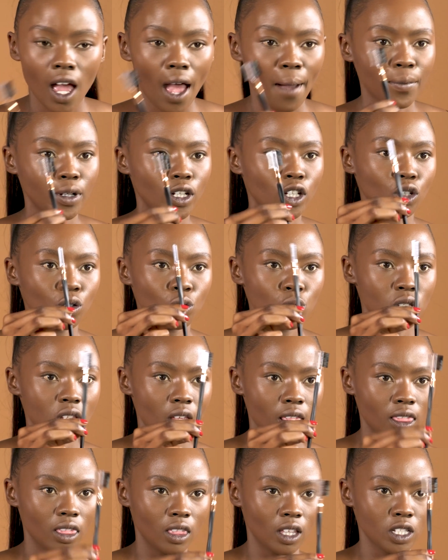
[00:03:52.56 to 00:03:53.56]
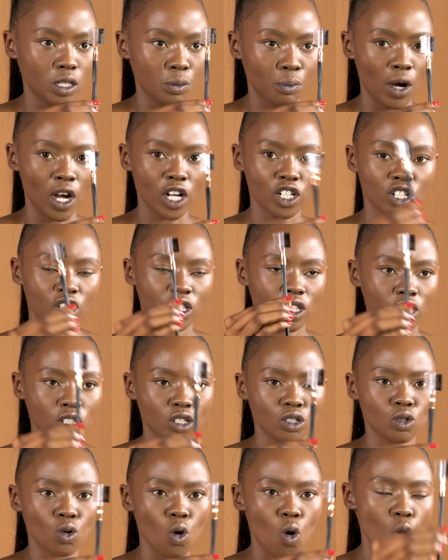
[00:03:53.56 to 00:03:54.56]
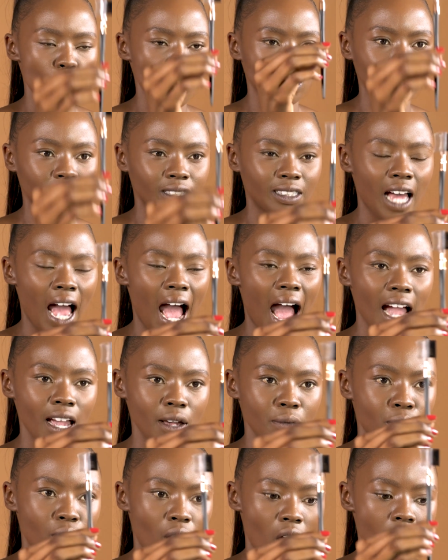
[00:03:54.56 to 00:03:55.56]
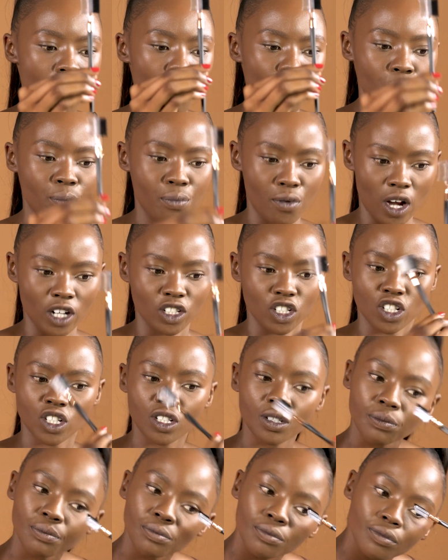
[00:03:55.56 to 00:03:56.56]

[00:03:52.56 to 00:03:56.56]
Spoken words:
I'm going to use this brush. This is called the eyebrow brush.